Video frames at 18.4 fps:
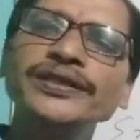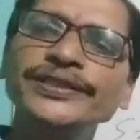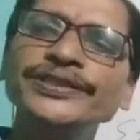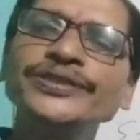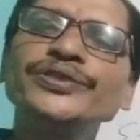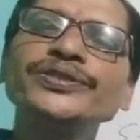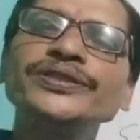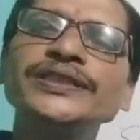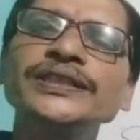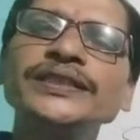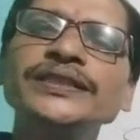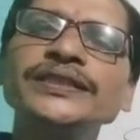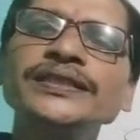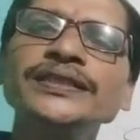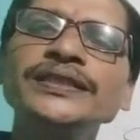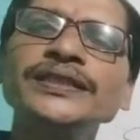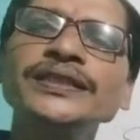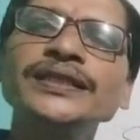
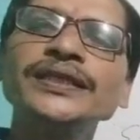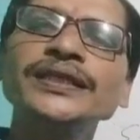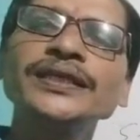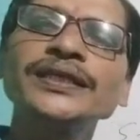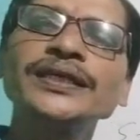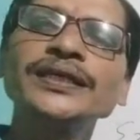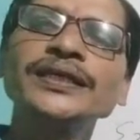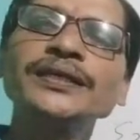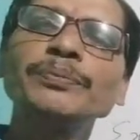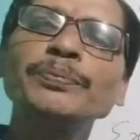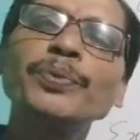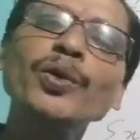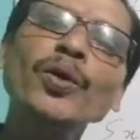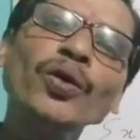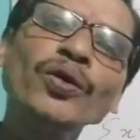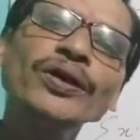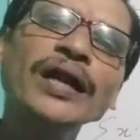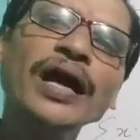using
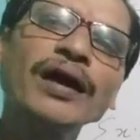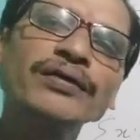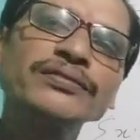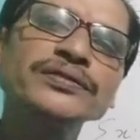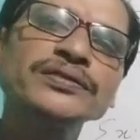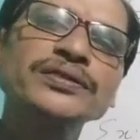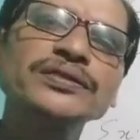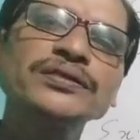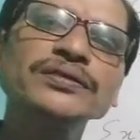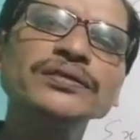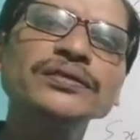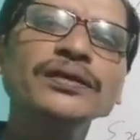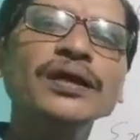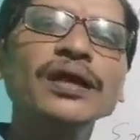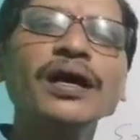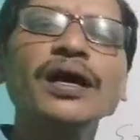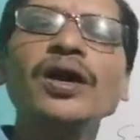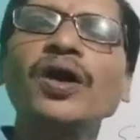pronouns
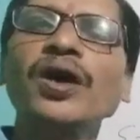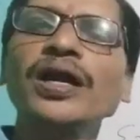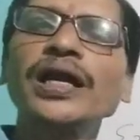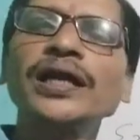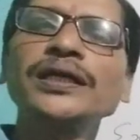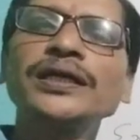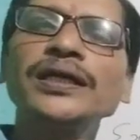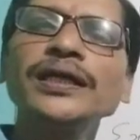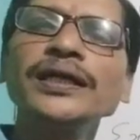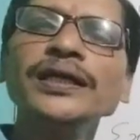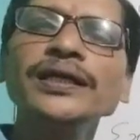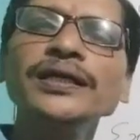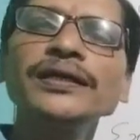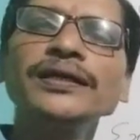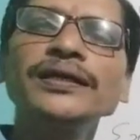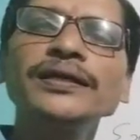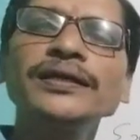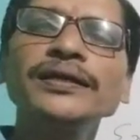
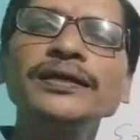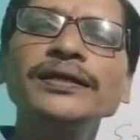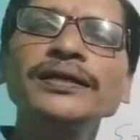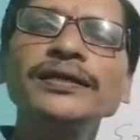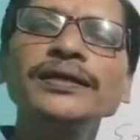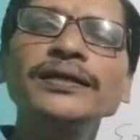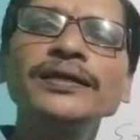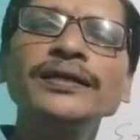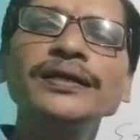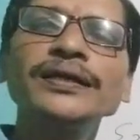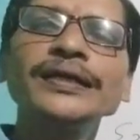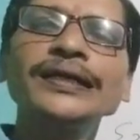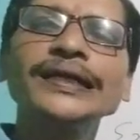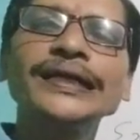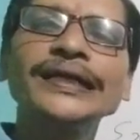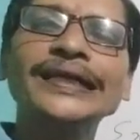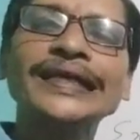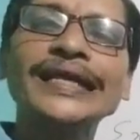correctly
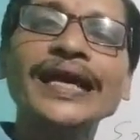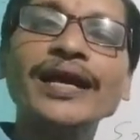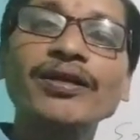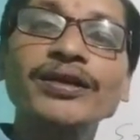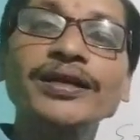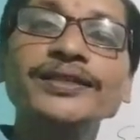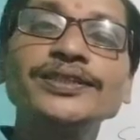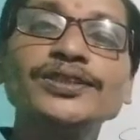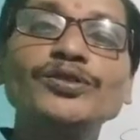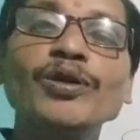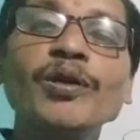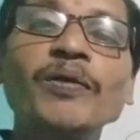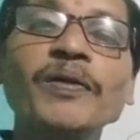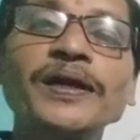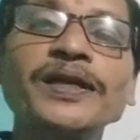in accordance to our